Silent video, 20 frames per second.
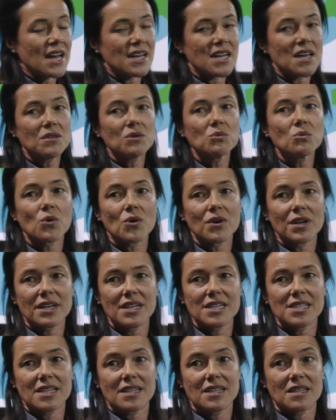Another worry
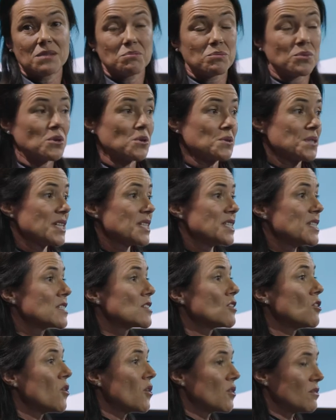is that the process
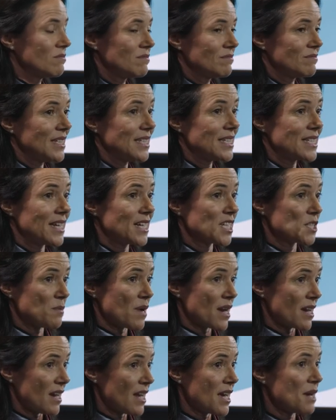is long. It takes
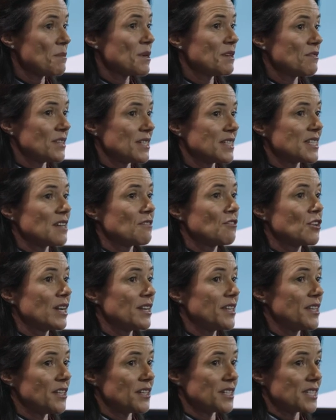my lab even
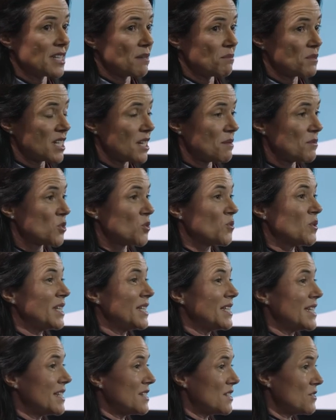several years sometimes to,
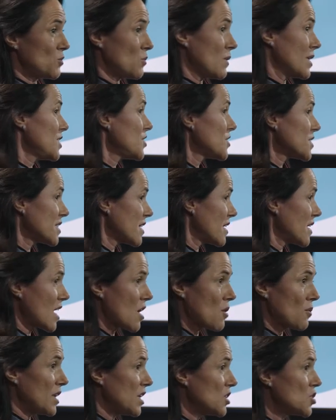to understand
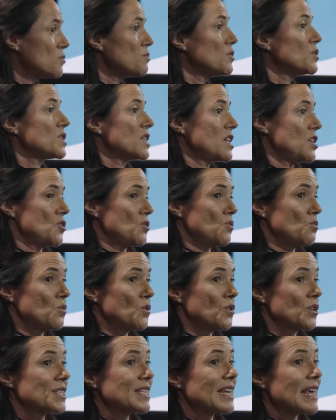how each mutation
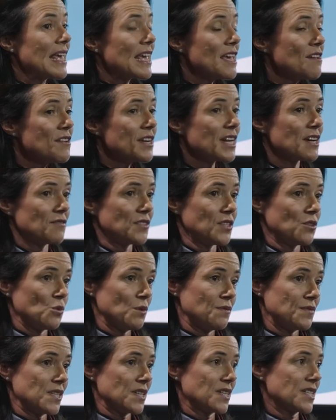works, even after
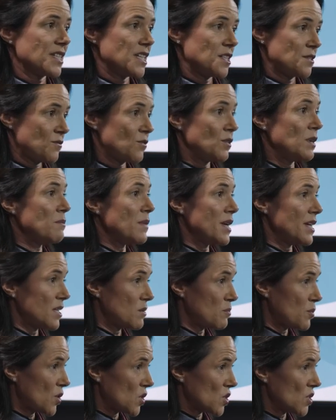we've successfully made
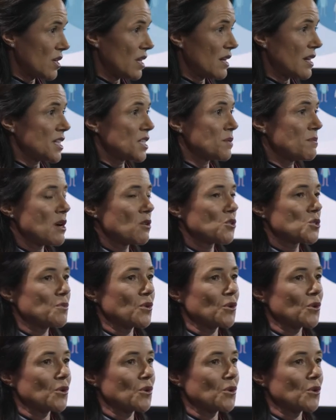the personalized mouse